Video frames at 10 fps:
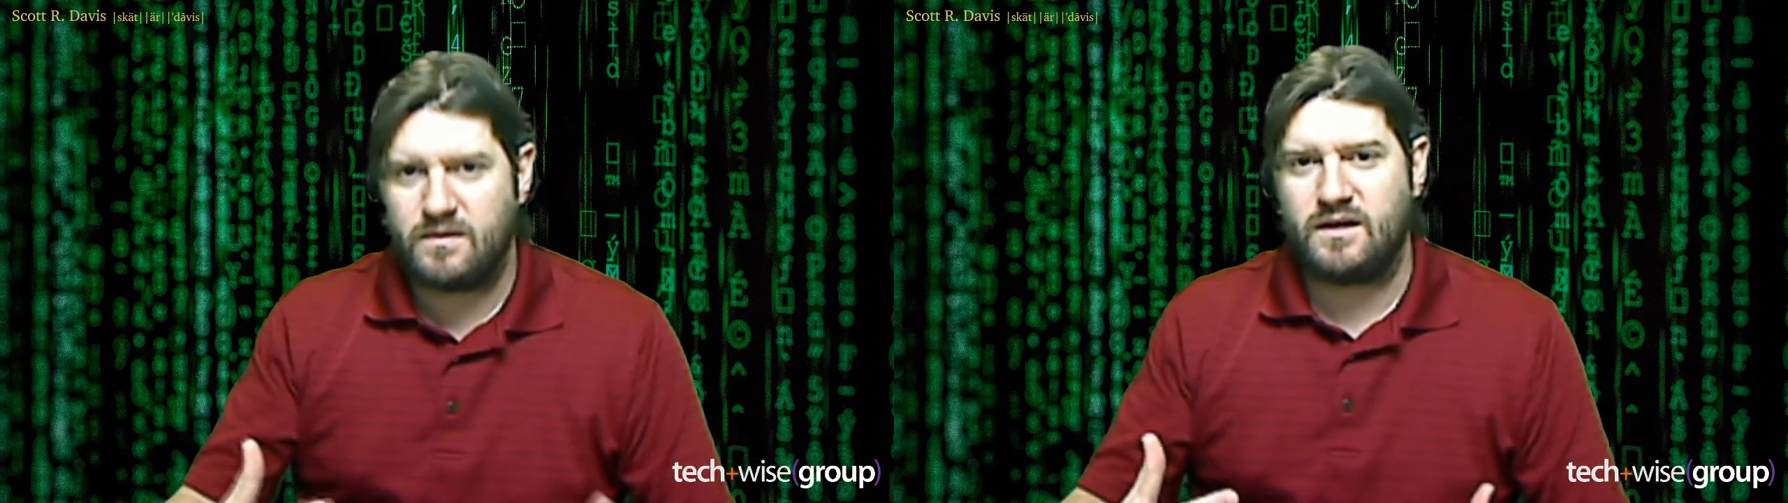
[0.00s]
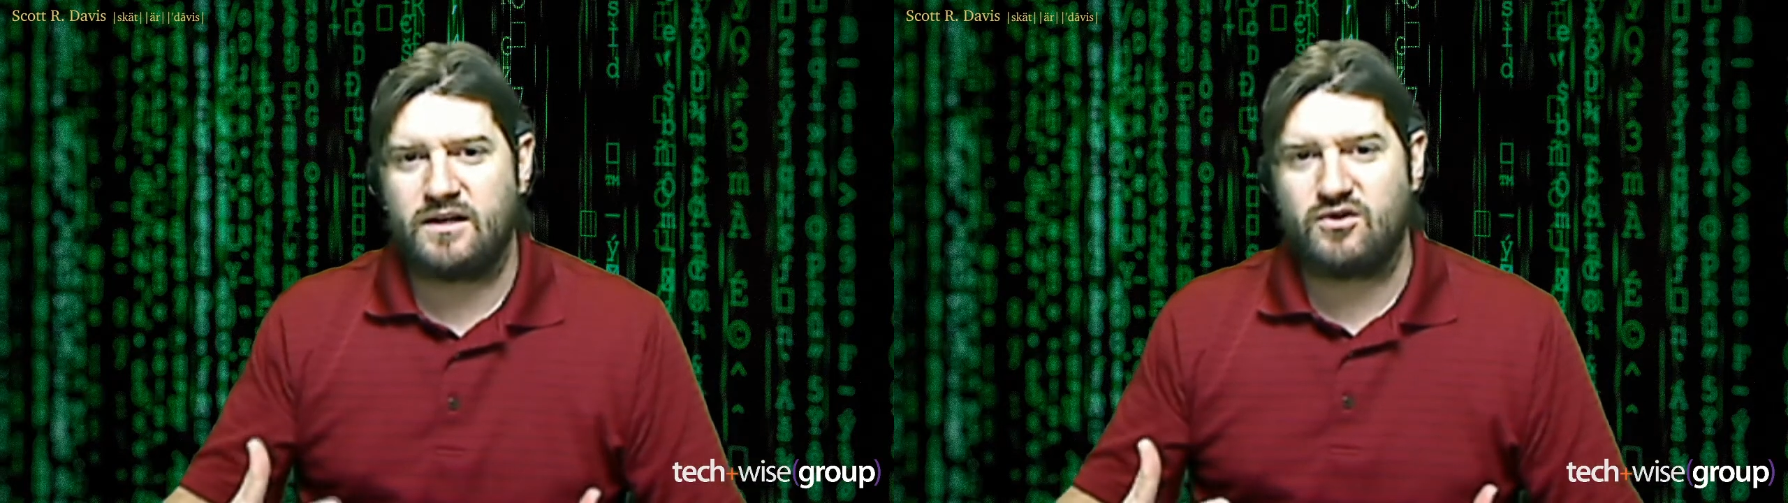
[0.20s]

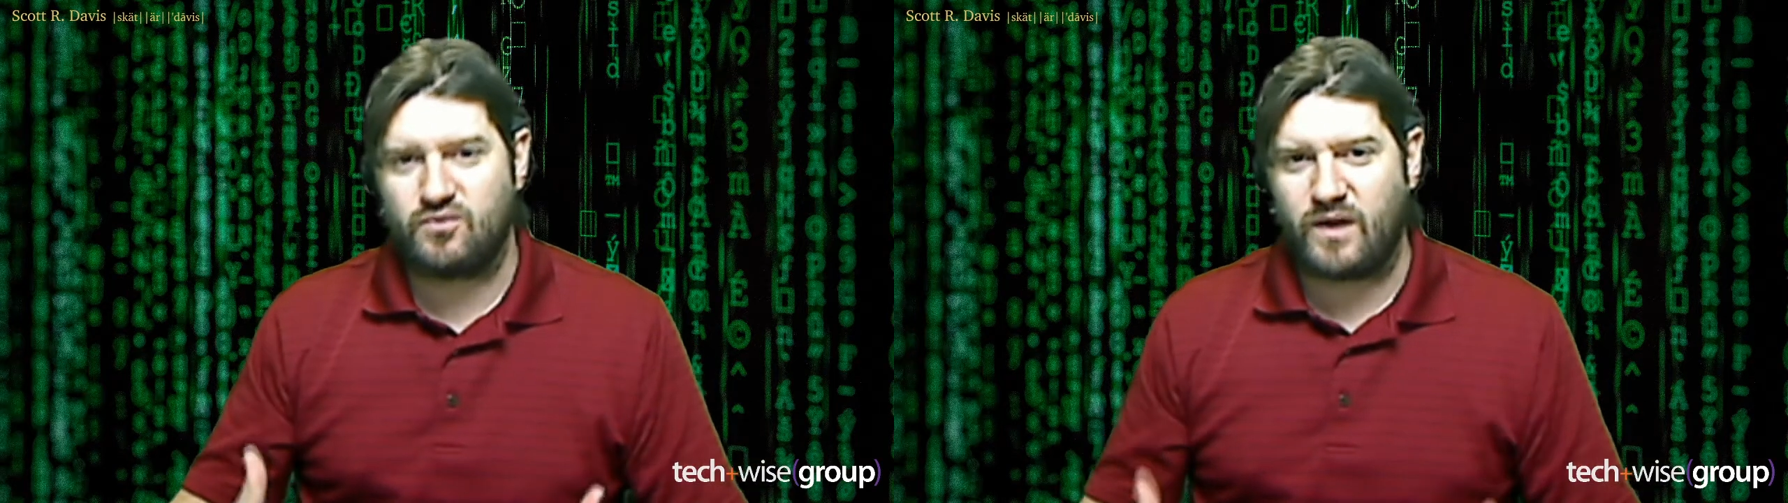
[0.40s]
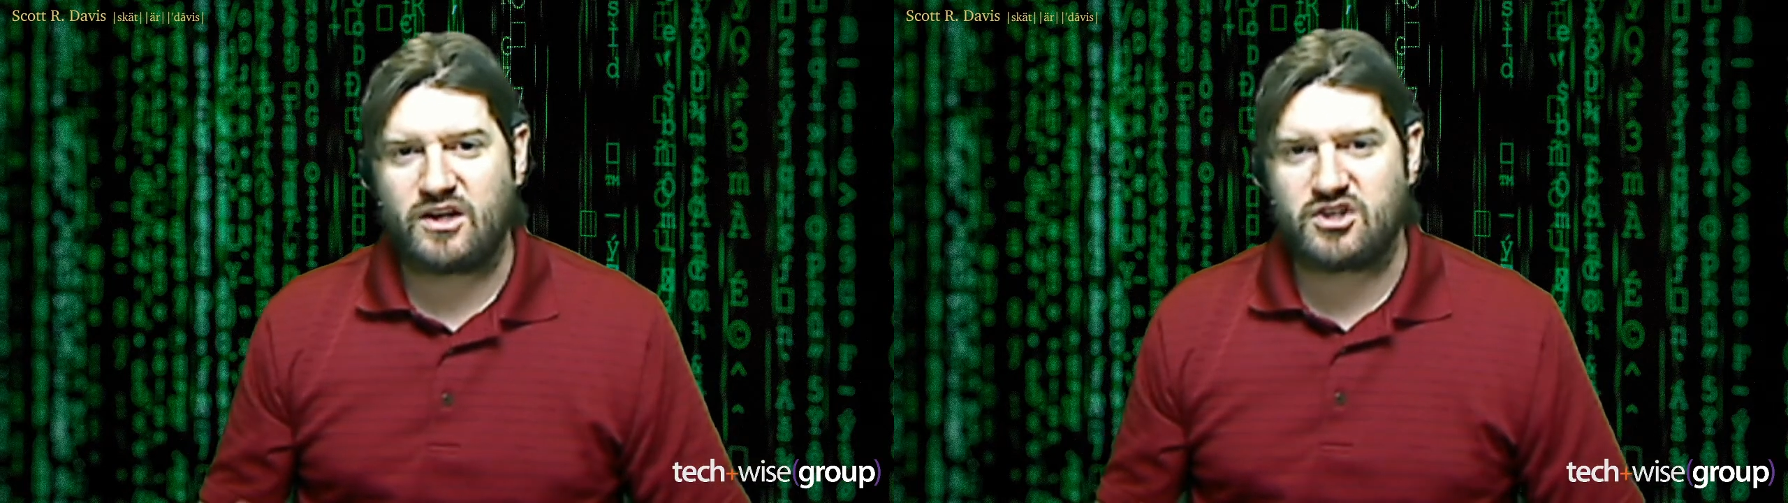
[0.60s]
uh,
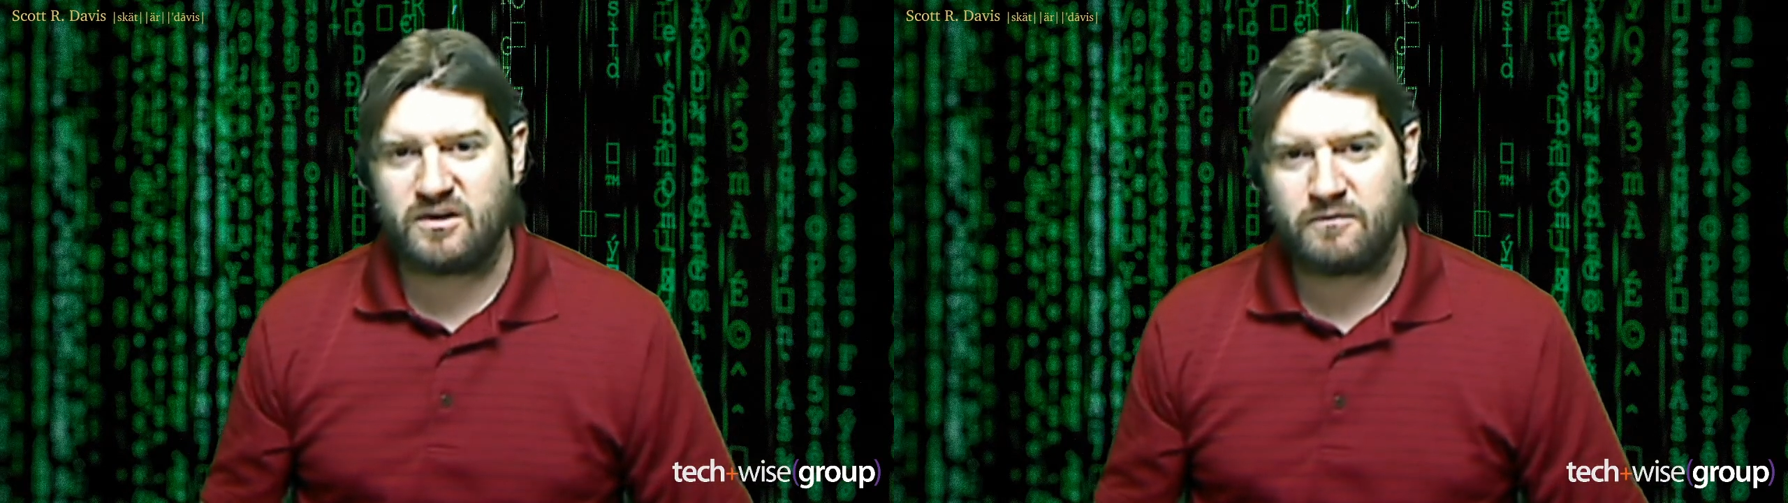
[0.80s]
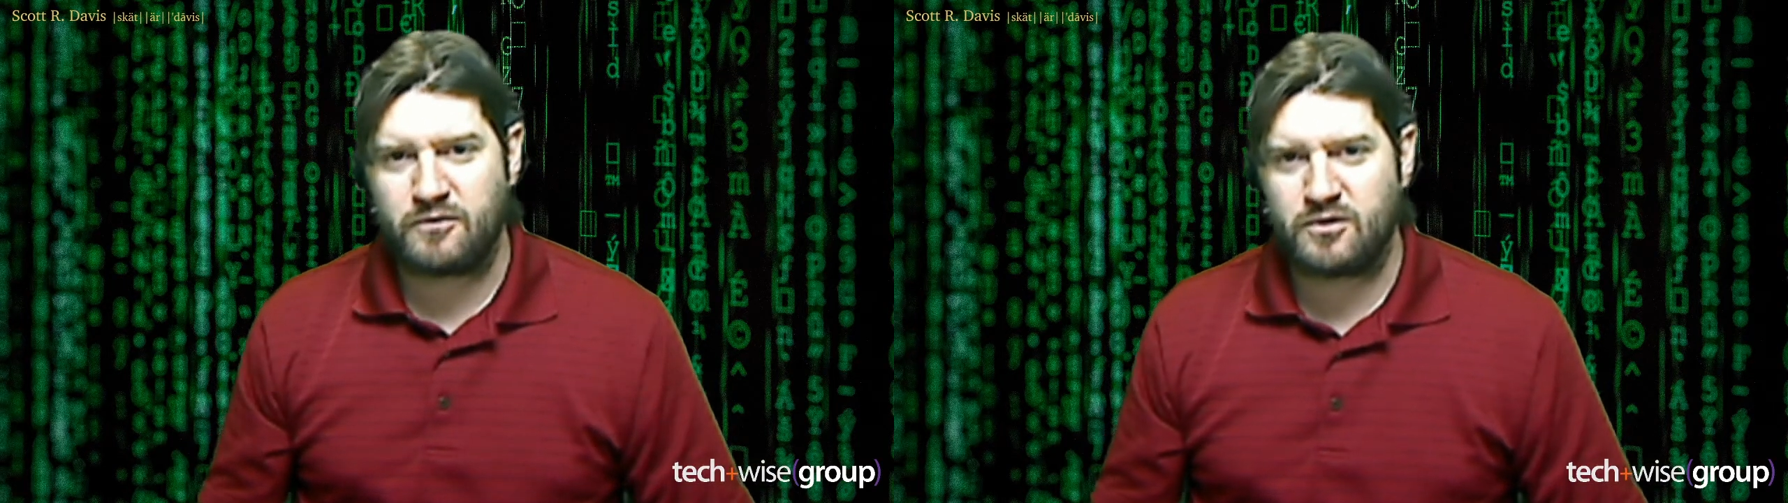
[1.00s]

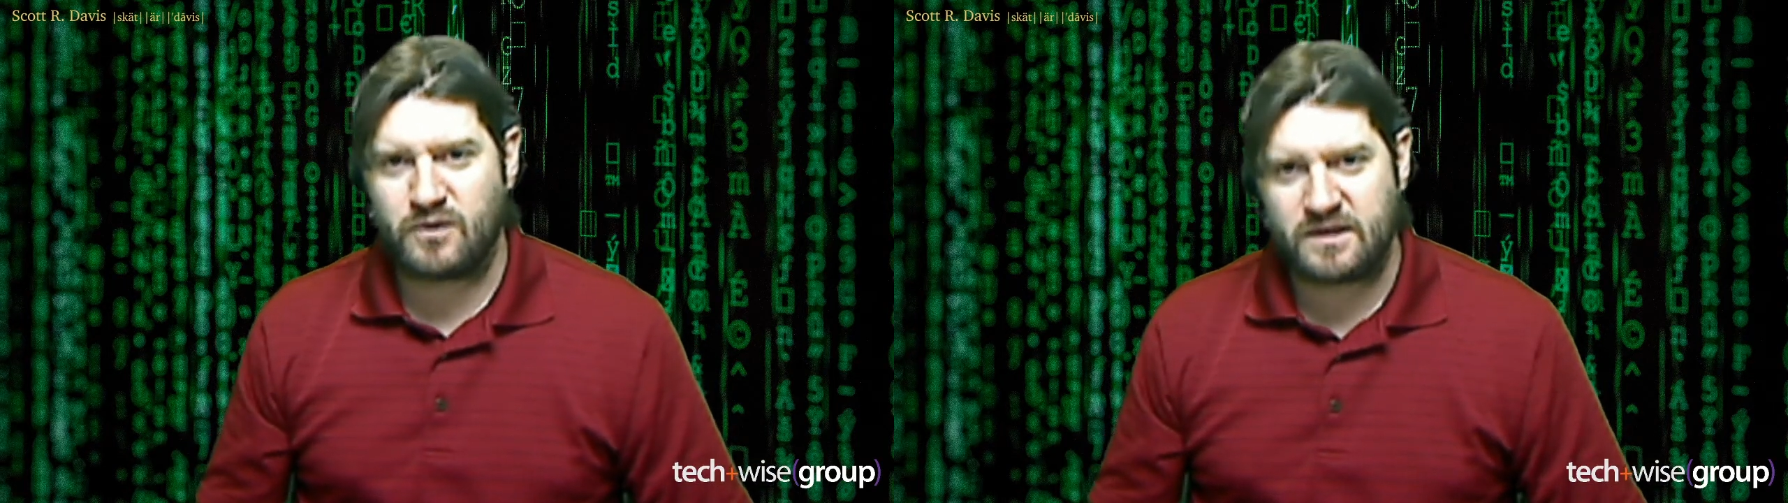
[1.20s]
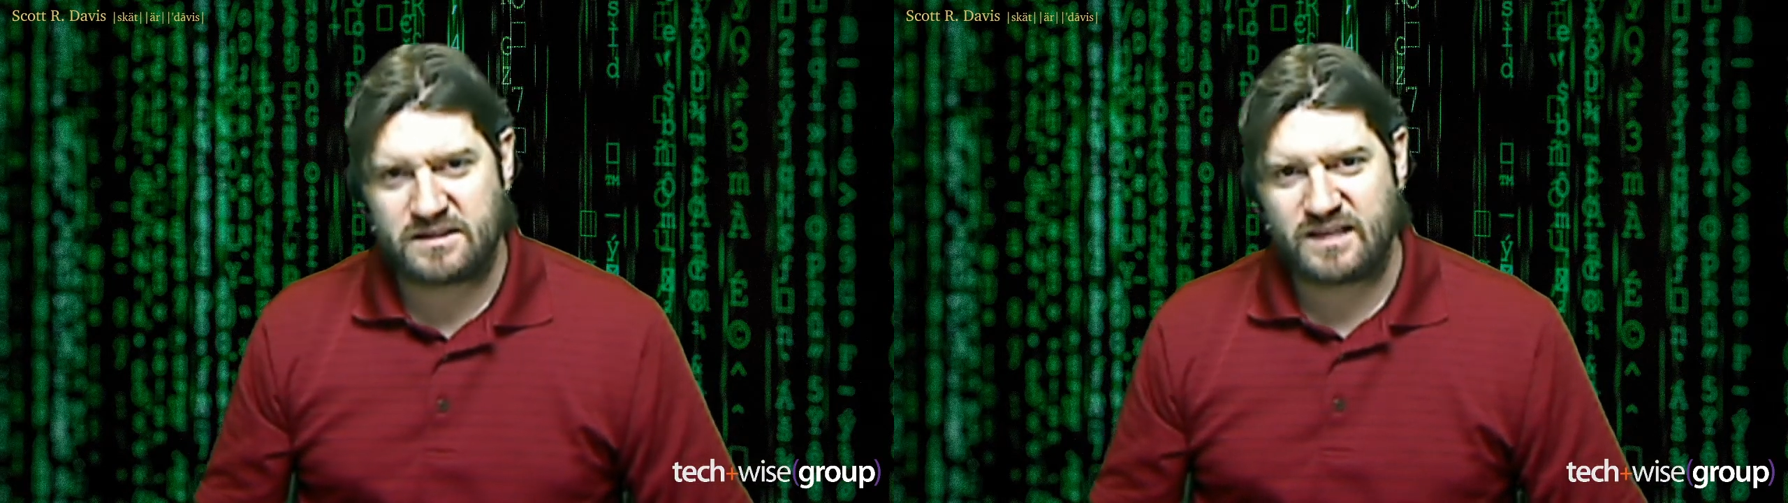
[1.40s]
direction for your
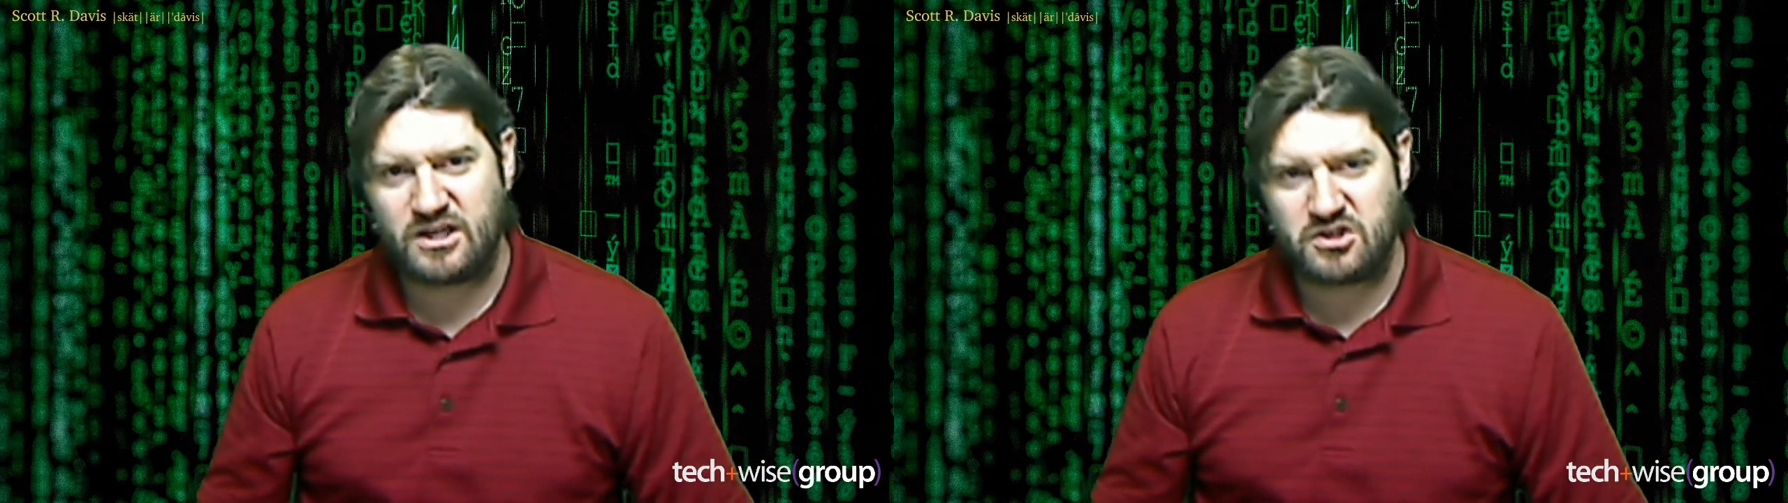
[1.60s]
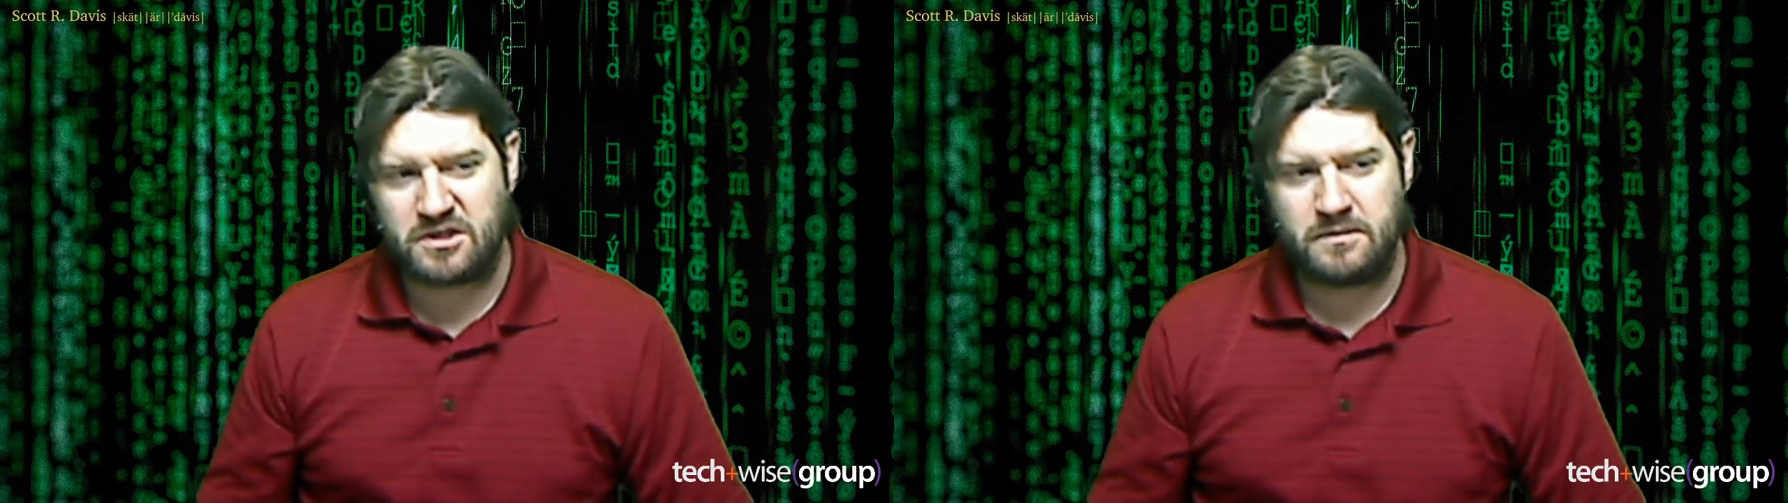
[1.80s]

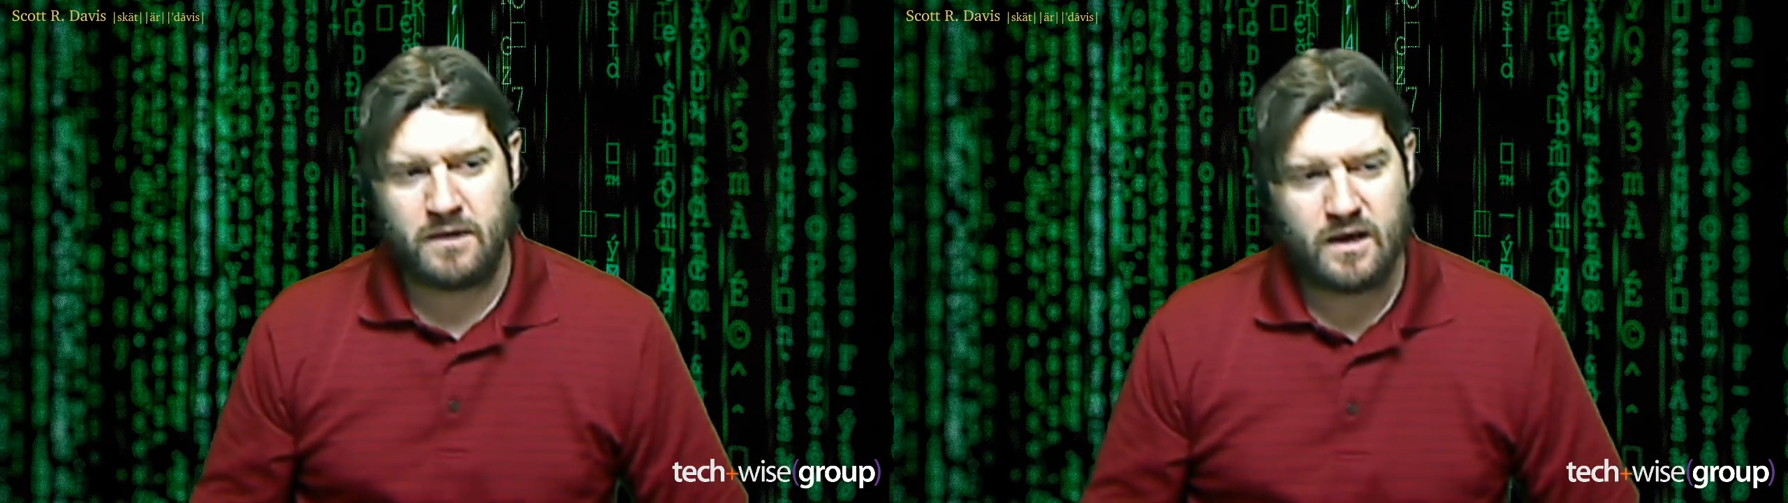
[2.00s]
organization.